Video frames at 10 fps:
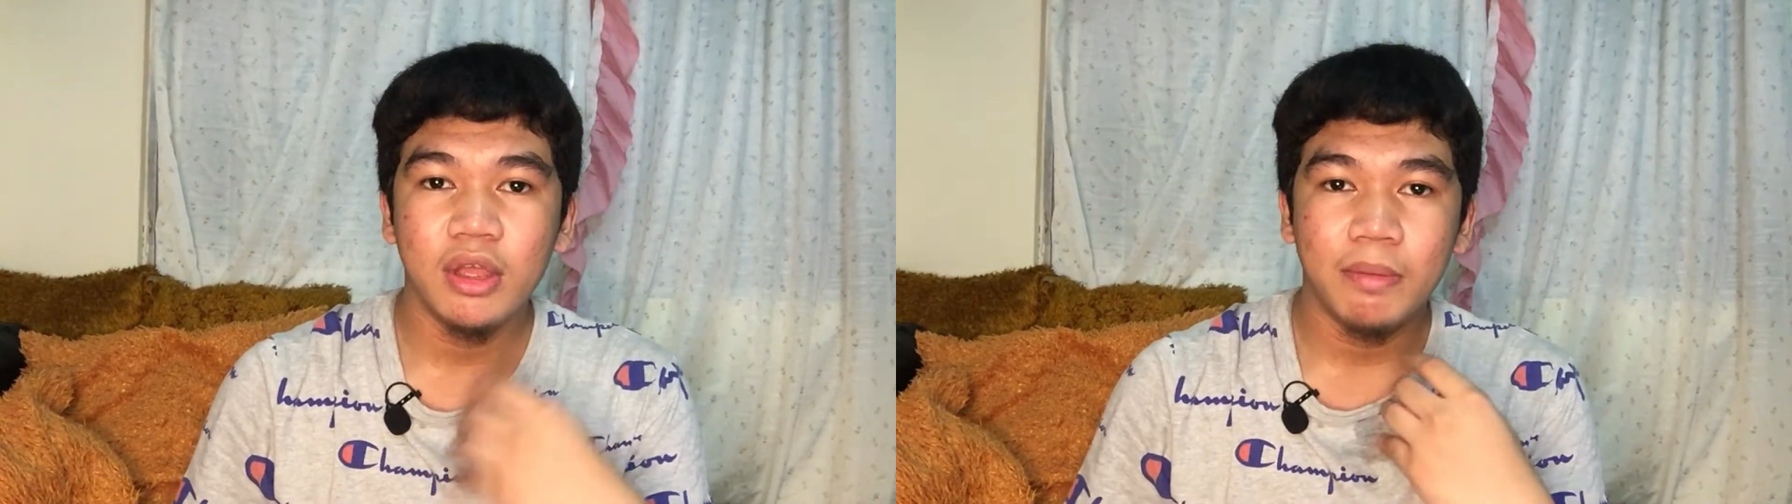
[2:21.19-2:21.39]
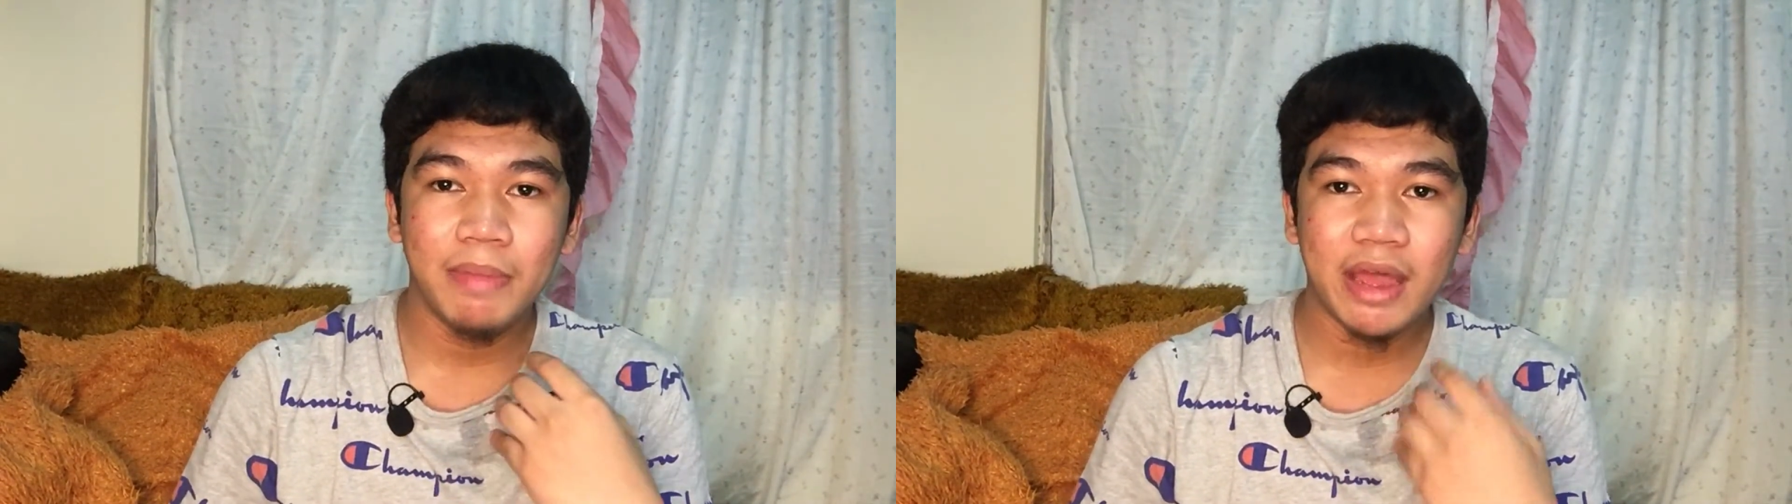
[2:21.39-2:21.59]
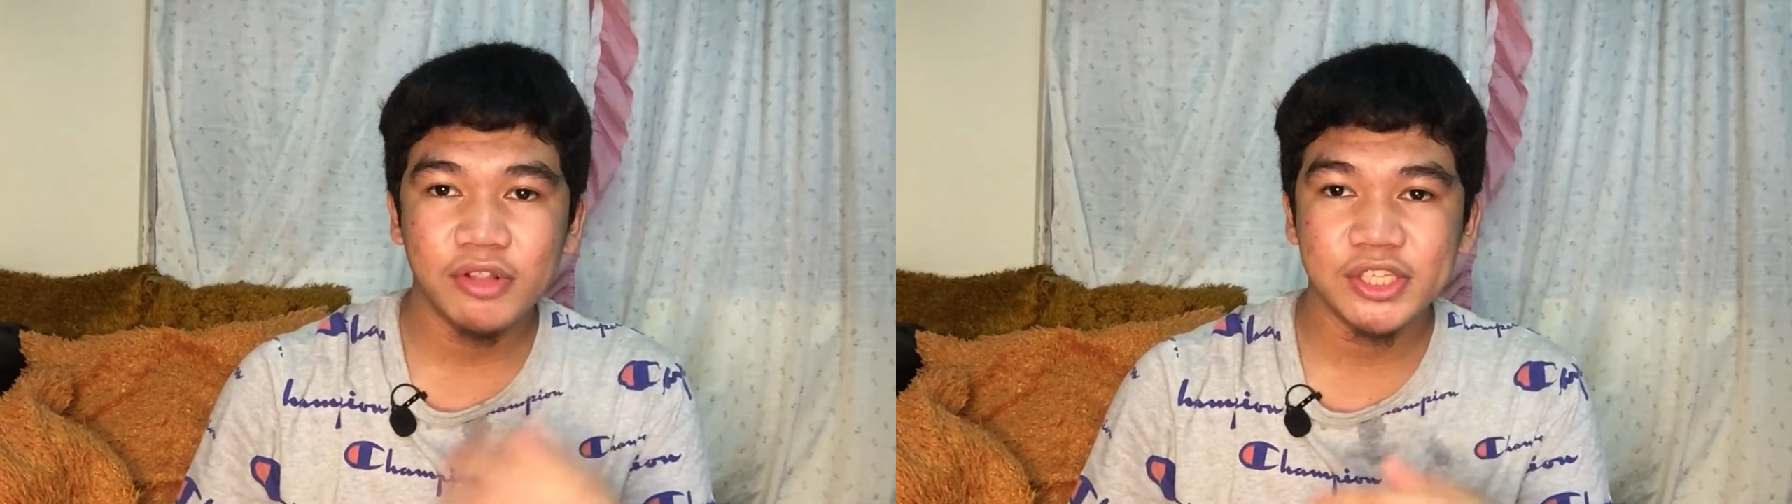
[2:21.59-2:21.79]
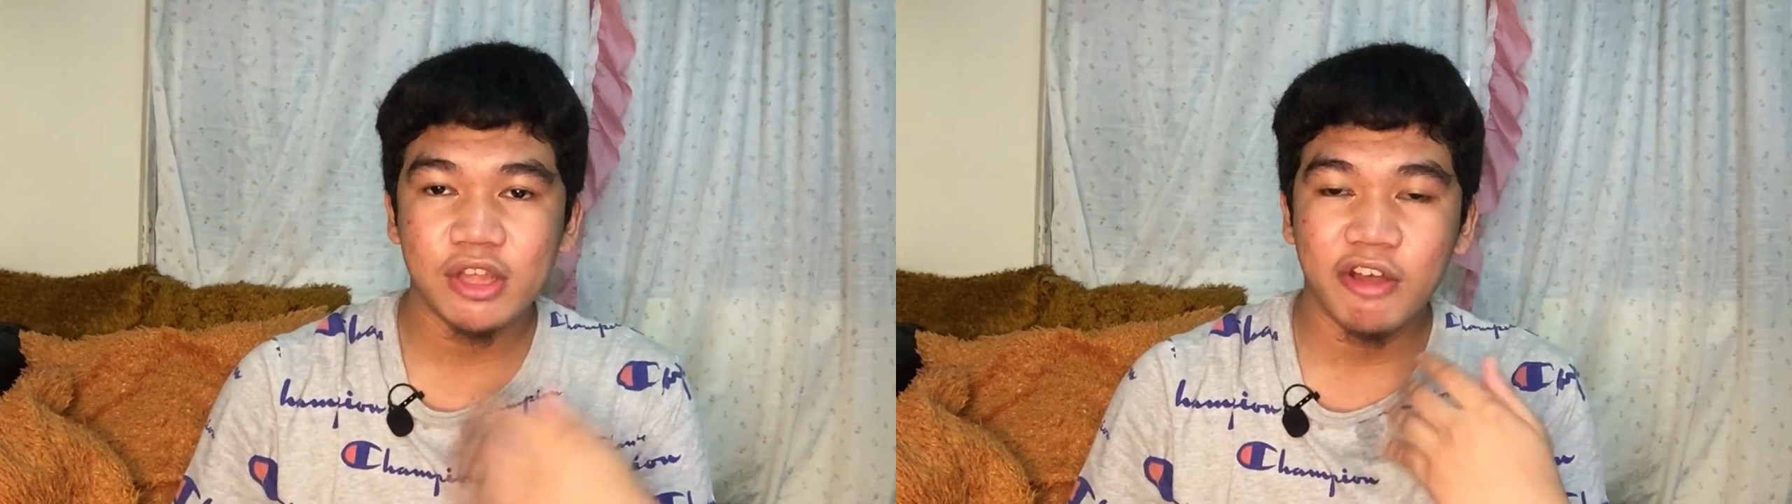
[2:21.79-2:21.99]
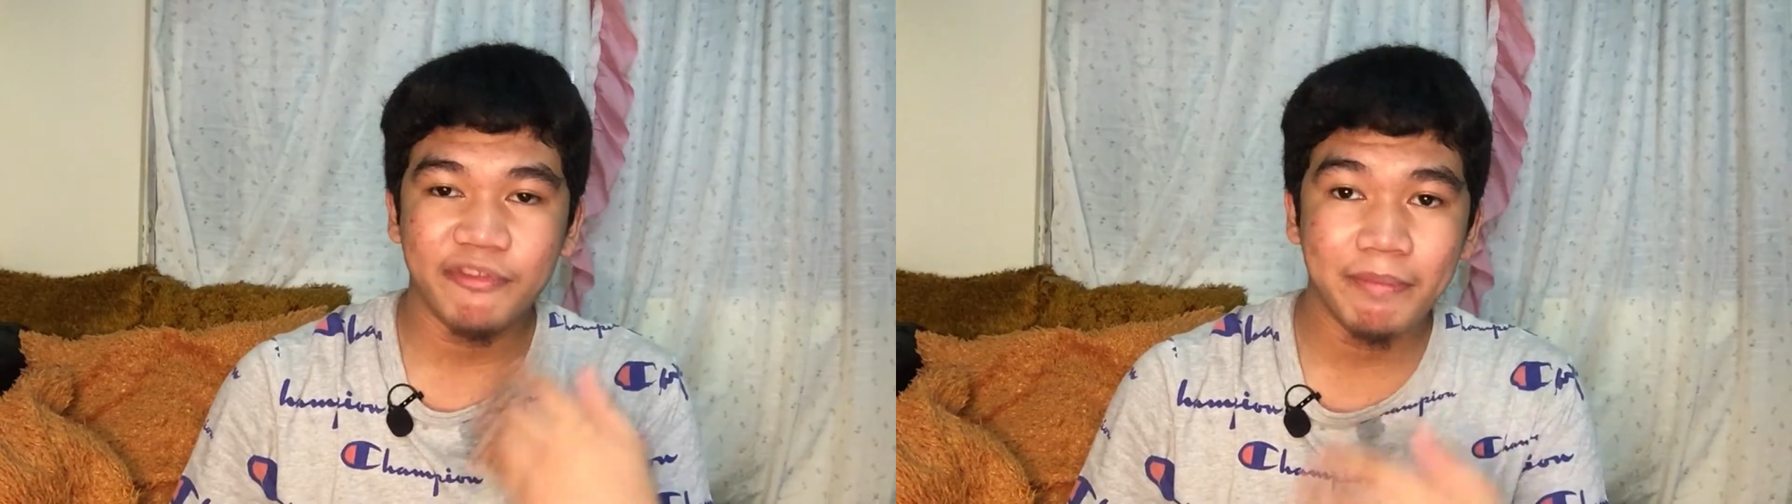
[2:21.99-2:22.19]
bounced
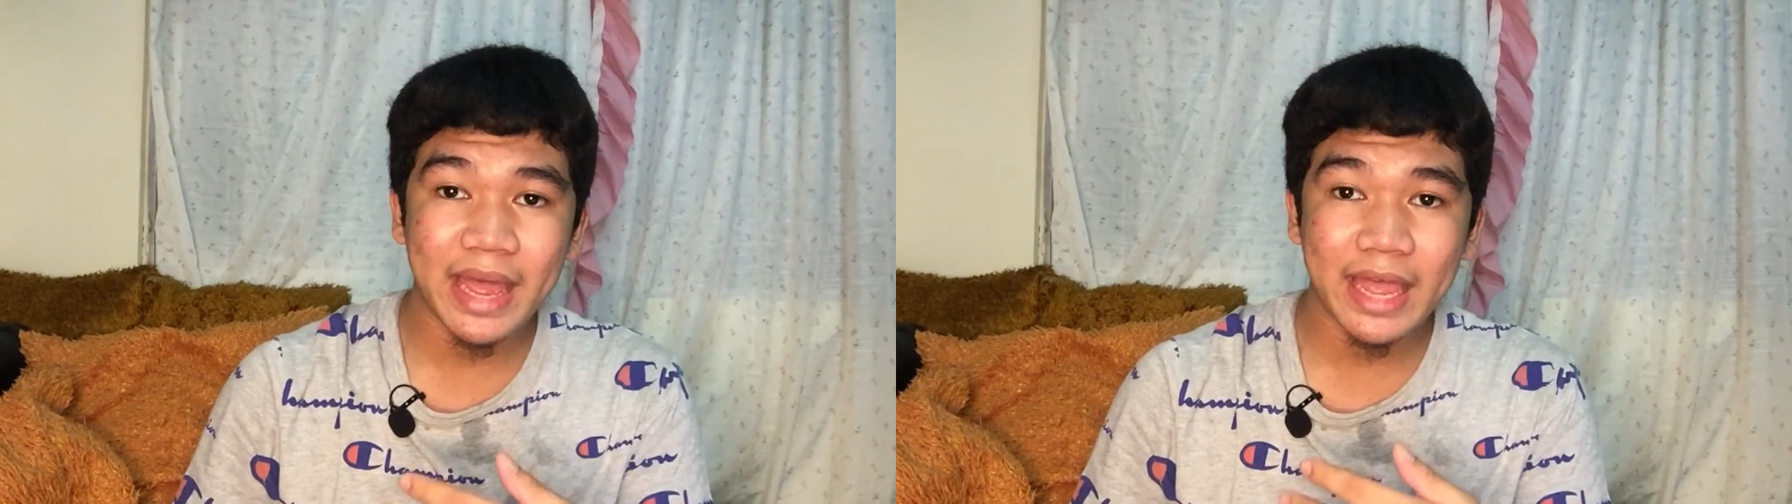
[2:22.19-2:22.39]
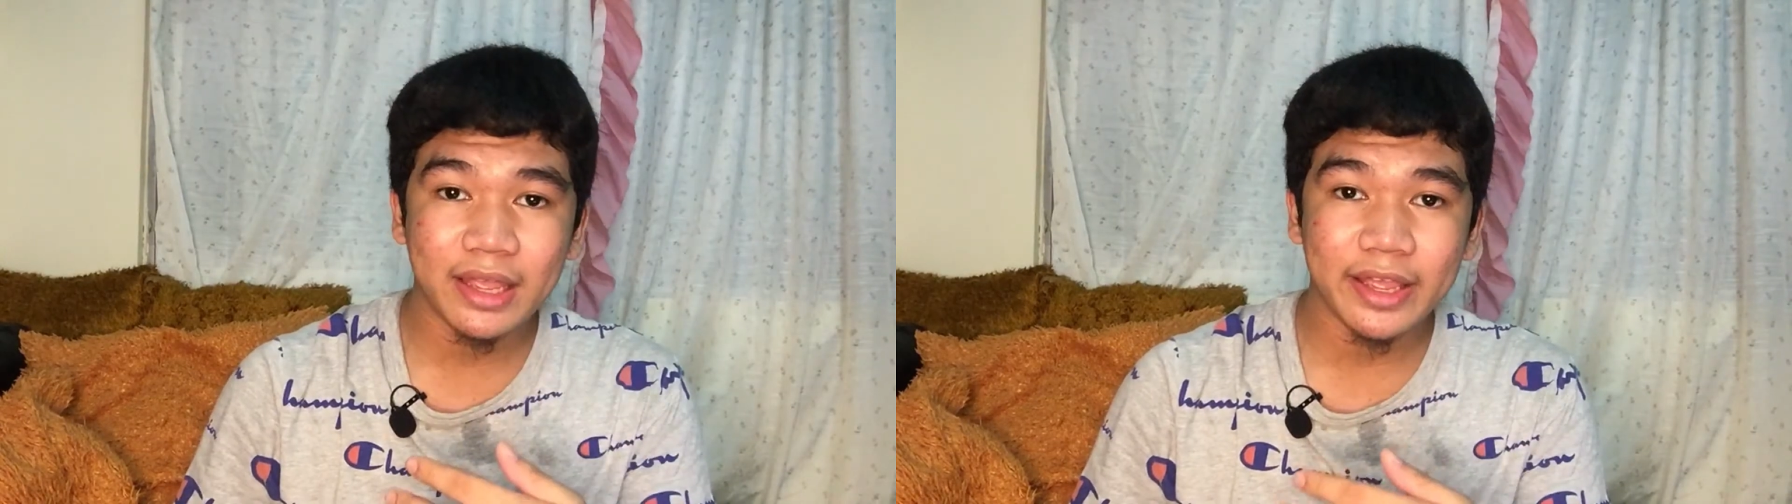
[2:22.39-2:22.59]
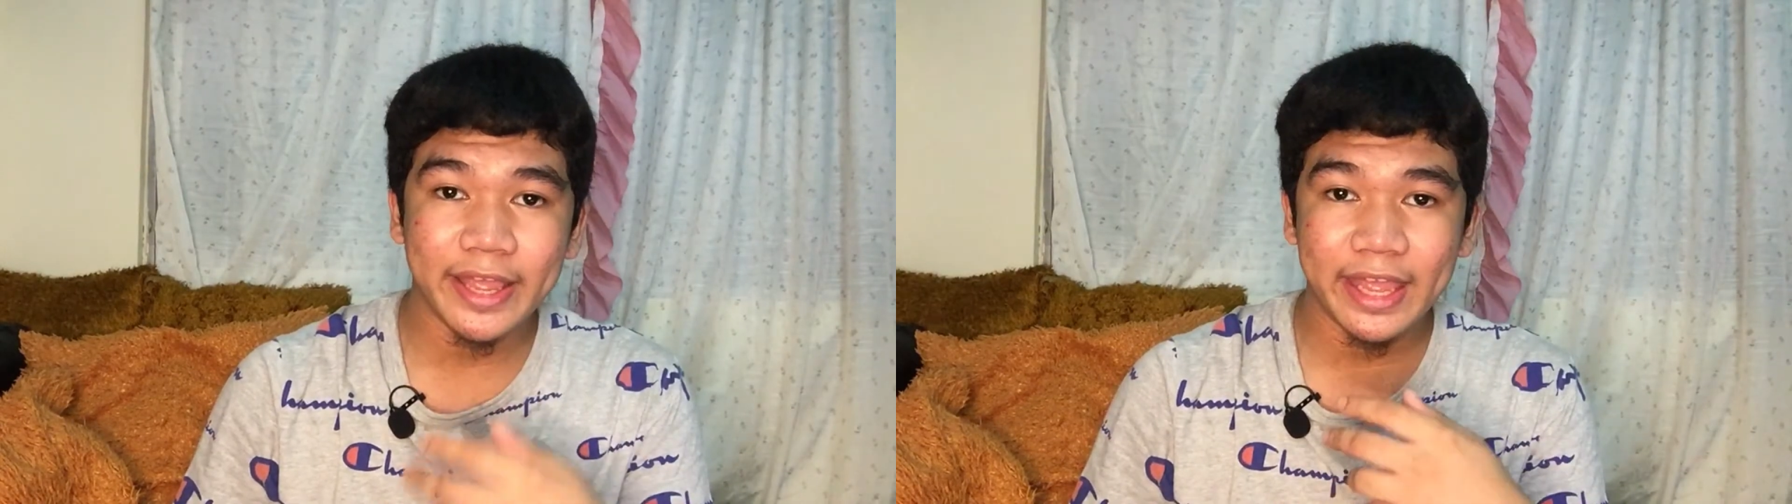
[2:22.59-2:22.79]
off back